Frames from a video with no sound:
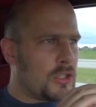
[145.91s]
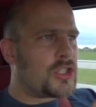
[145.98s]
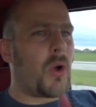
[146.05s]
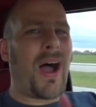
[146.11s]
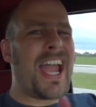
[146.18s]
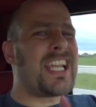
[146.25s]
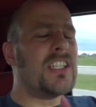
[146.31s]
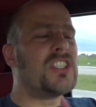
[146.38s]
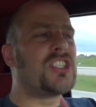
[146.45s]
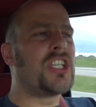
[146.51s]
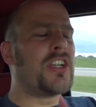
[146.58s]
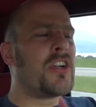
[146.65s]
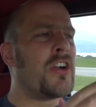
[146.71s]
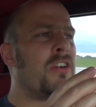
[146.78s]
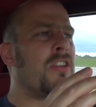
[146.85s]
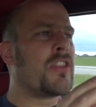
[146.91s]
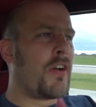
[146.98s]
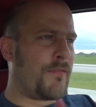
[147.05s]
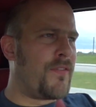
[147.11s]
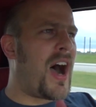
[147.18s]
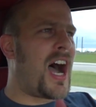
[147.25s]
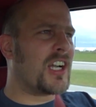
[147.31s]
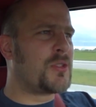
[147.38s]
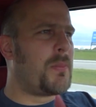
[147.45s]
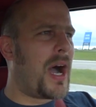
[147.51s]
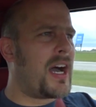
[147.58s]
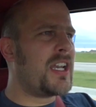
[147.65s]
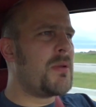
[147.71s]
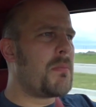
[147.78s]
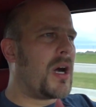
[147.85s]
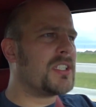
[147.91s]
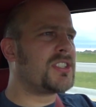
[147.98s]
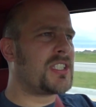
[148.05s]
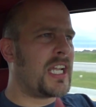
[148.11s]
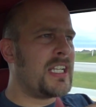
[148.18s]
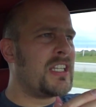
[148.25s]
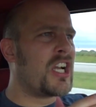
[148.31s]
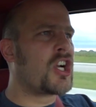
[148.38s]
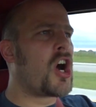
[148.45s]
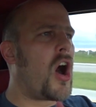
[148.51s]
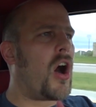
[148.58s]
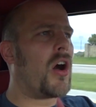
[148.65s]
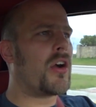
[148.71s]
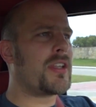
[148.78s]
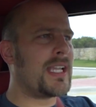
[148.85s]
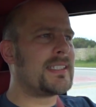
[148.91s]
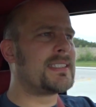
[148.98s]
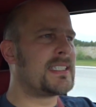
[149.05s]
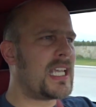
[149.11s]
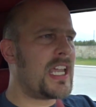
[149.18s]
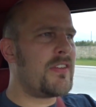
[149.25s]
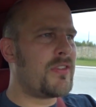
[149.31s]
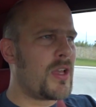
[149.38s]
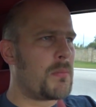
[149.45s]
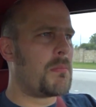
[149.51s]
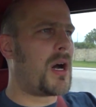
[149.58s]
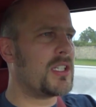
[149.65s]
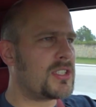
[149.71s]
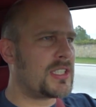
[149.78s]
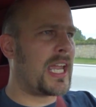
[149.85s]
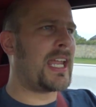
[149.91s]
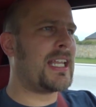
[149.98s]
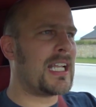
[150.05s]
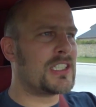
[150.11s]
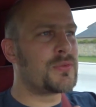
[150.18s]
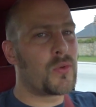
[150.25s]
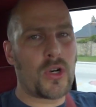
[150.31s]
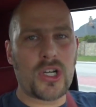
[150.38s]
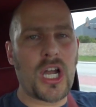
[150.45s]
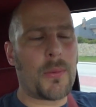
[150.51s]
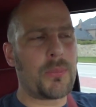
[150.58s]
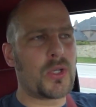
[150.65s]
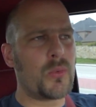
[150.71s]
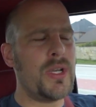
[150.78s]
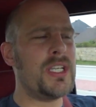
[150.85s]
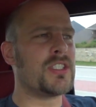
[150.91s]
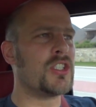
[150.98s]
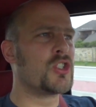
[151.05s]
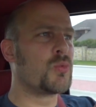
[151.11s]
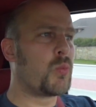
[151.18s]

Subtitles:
So I consider the Foxbody Mustang the car that saved the Mustang, and that's for a couple of reasons.